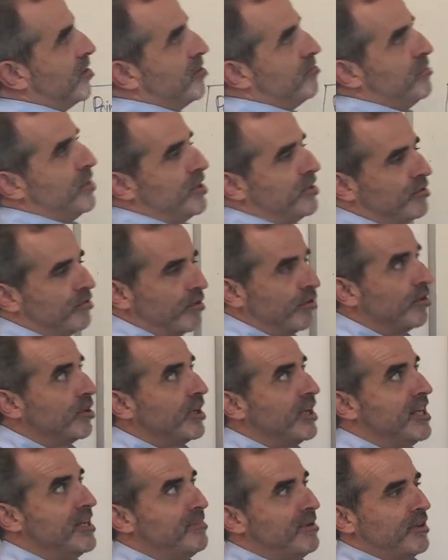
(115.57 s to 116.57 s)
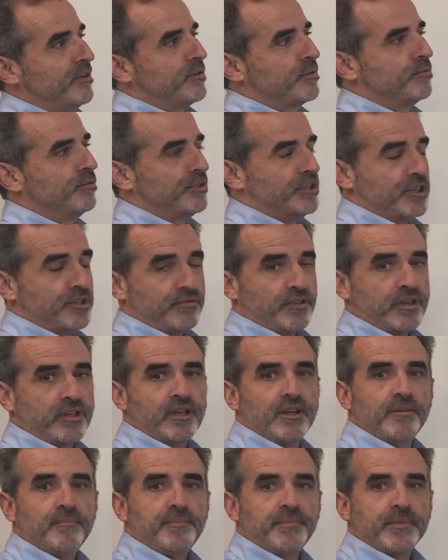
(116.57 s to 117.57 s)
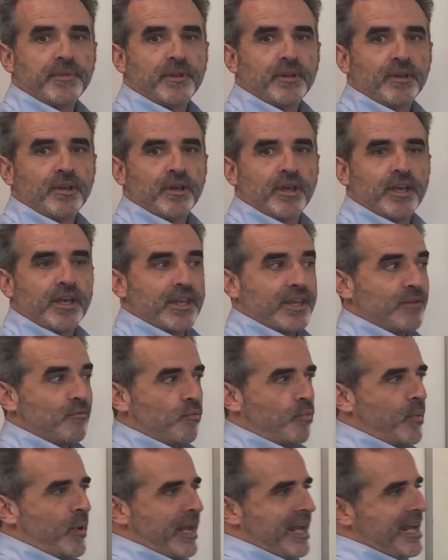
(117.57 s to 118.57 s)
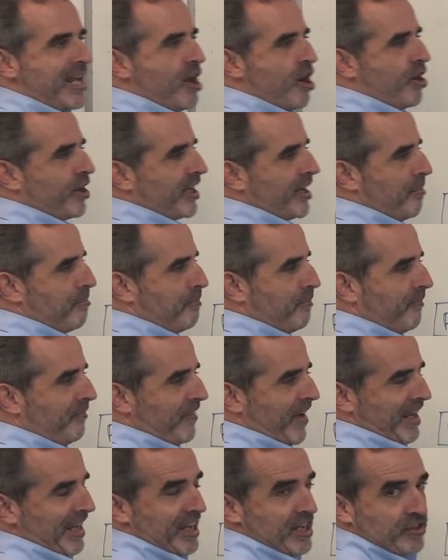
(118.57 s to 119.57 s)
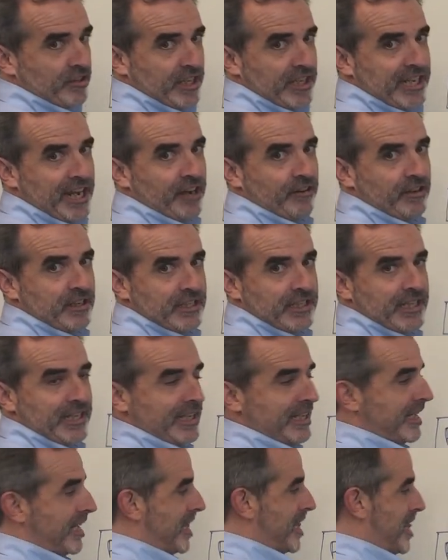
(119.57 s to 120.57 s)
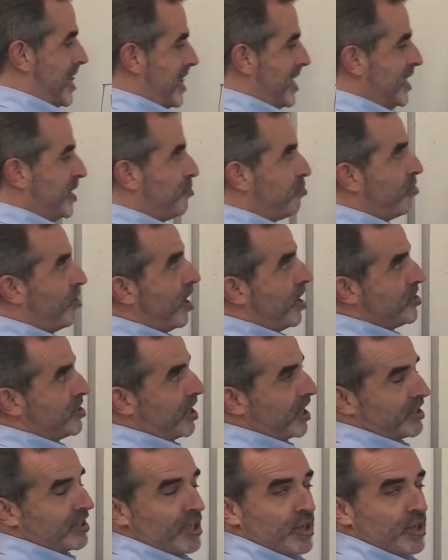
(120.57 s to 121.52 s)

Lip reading: Mr. Independent School District, we are going to financially guarantee this project